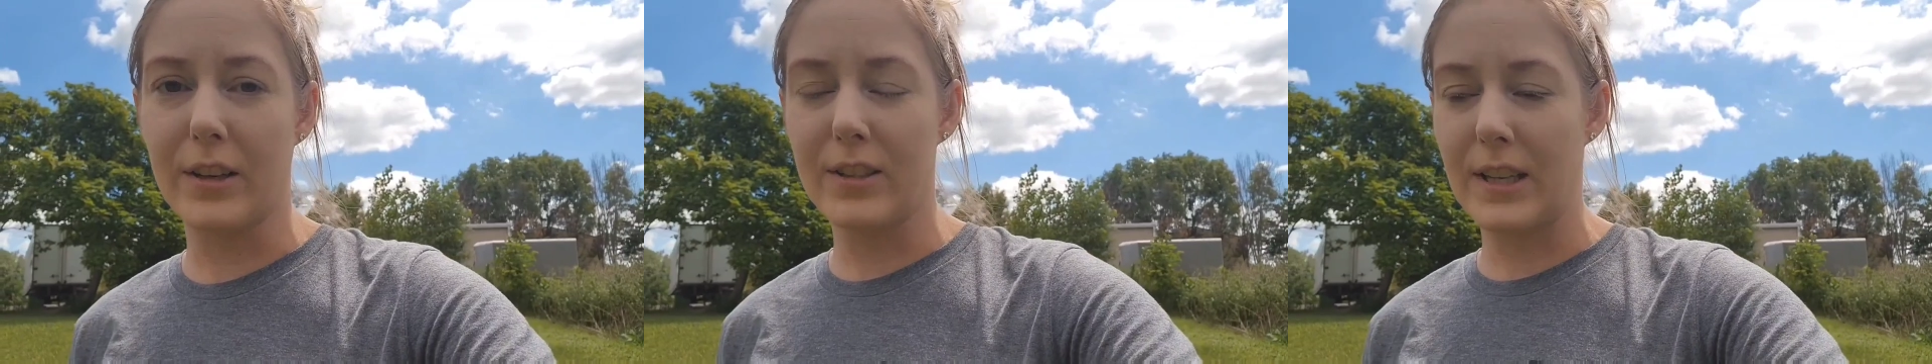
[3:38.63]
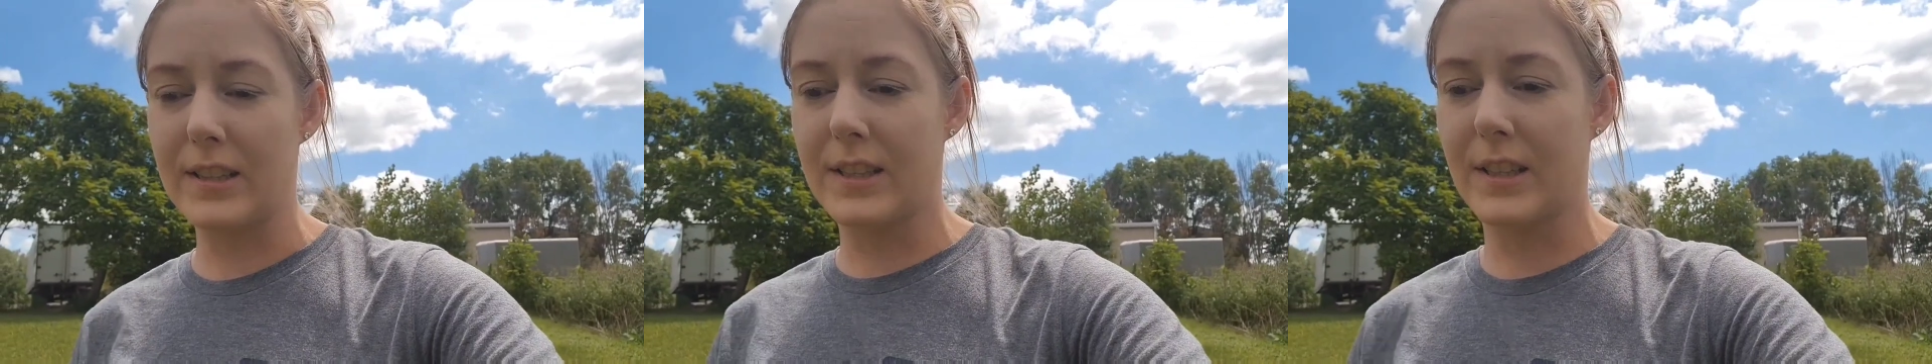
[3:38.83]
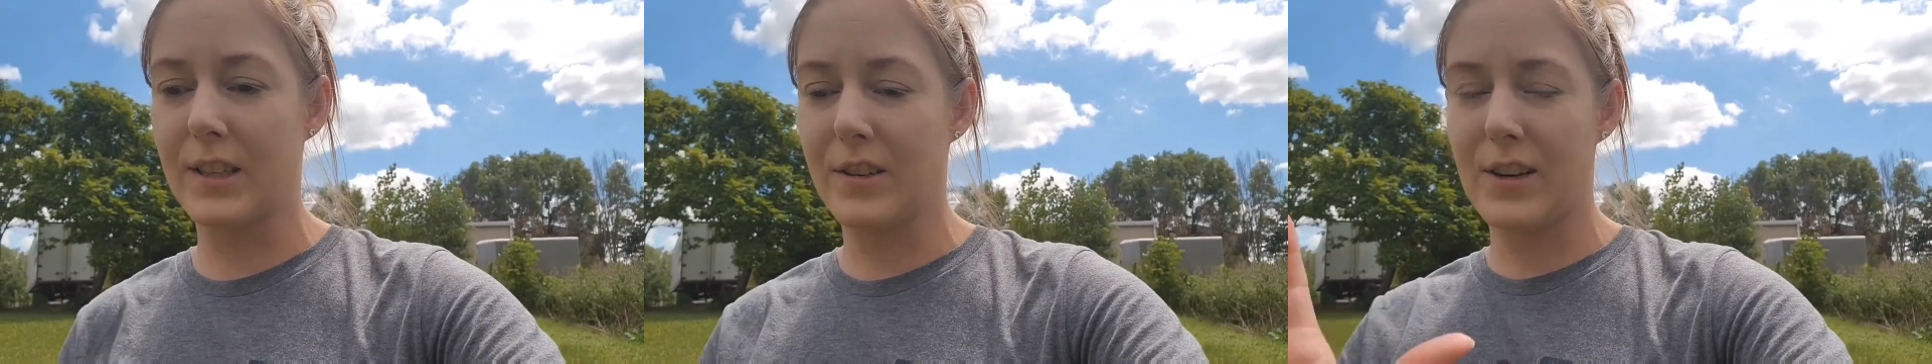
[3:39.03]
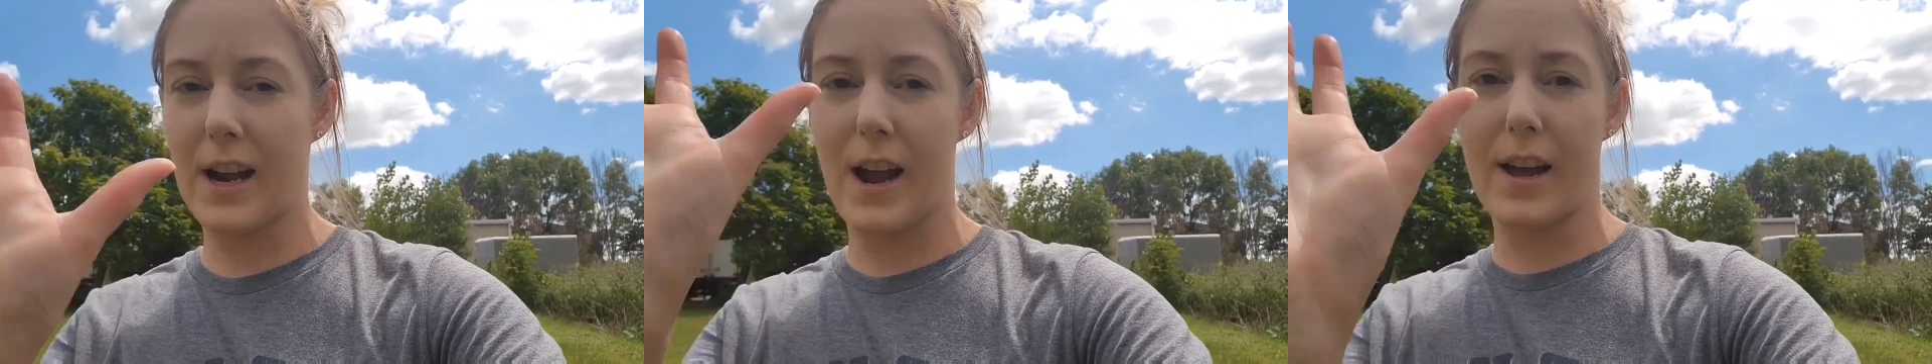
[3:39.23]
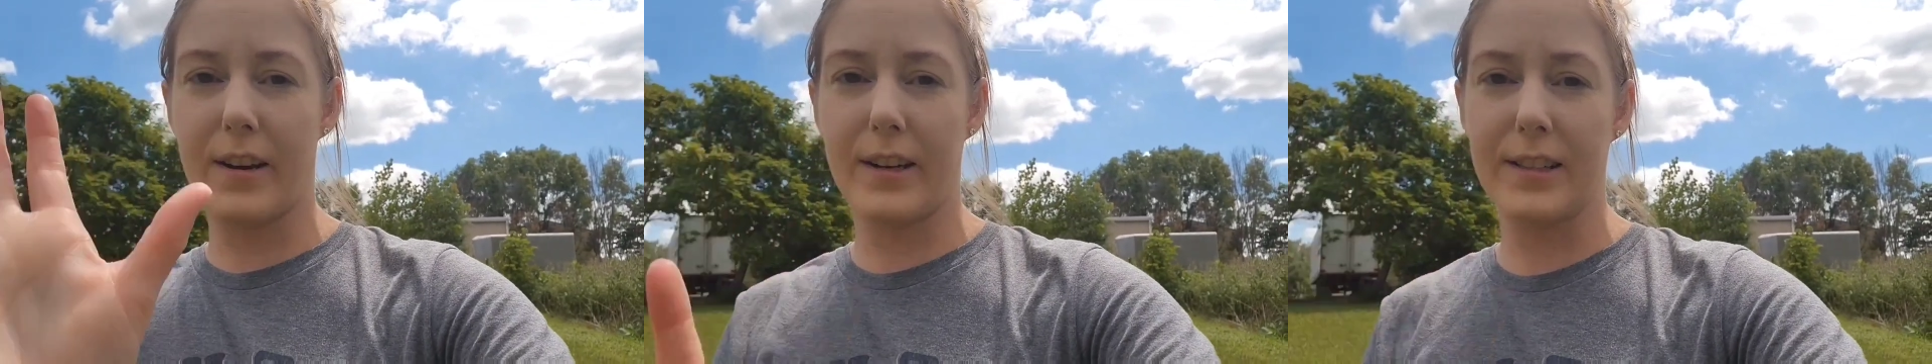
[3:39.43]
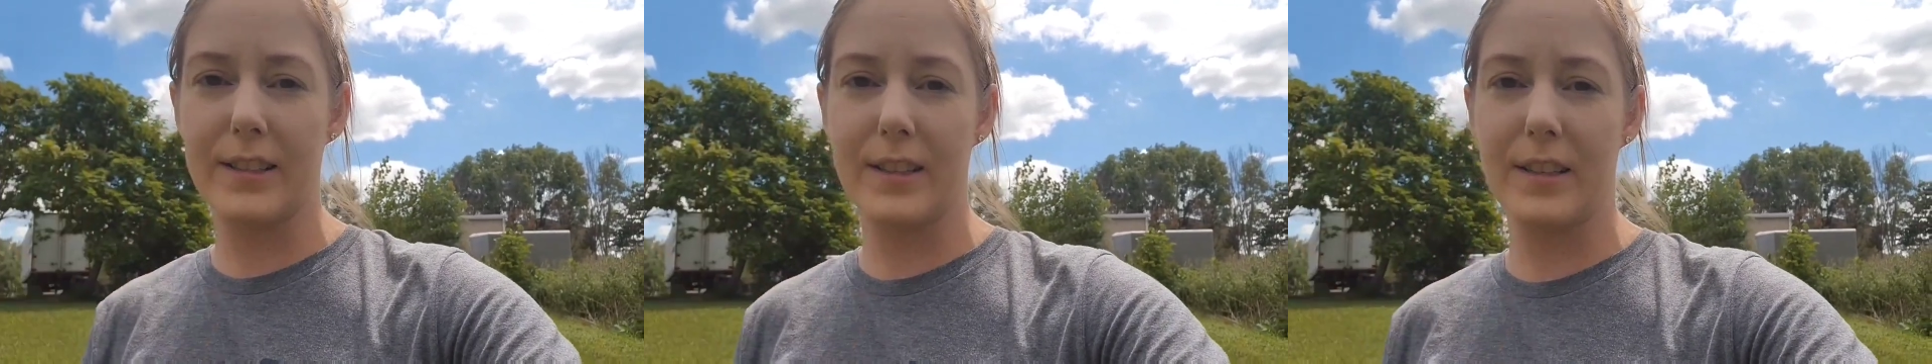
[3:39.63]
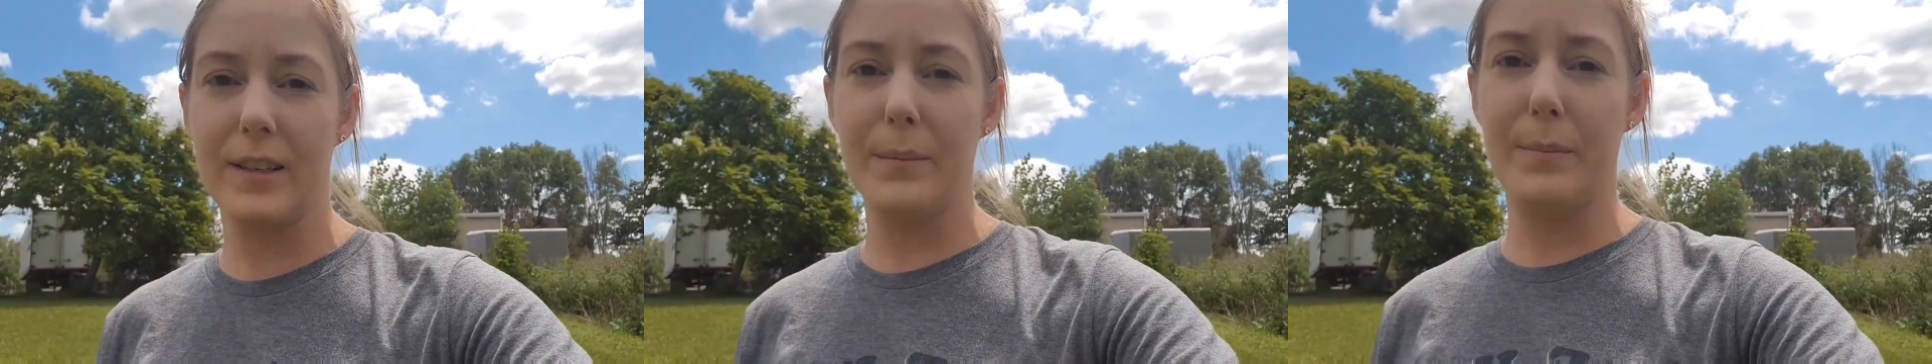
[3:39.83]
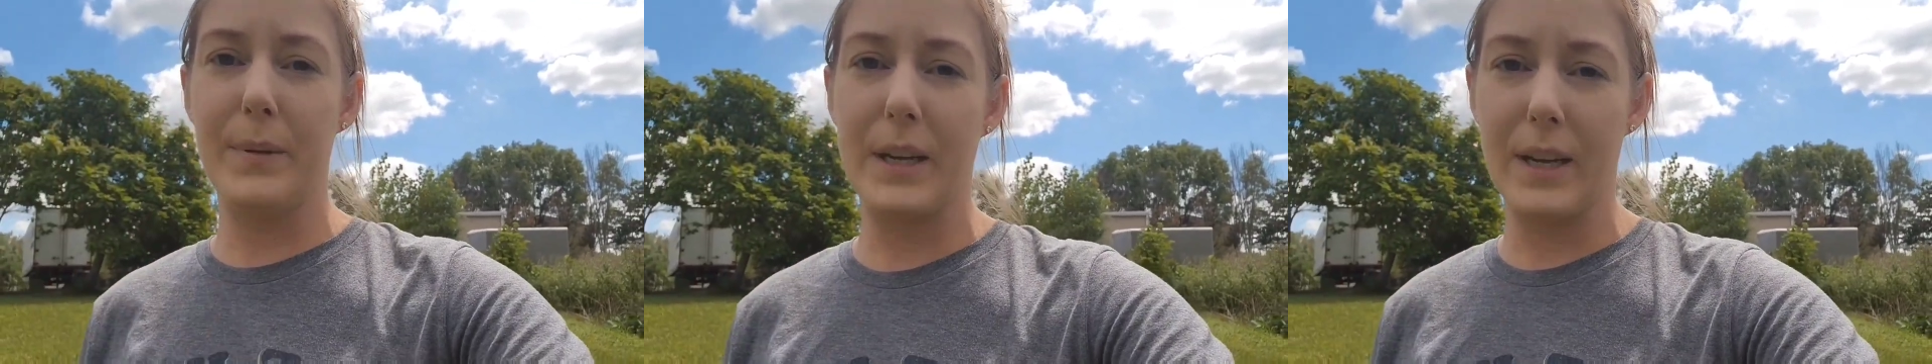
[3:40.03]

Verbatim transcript: other so that's going to create a nice little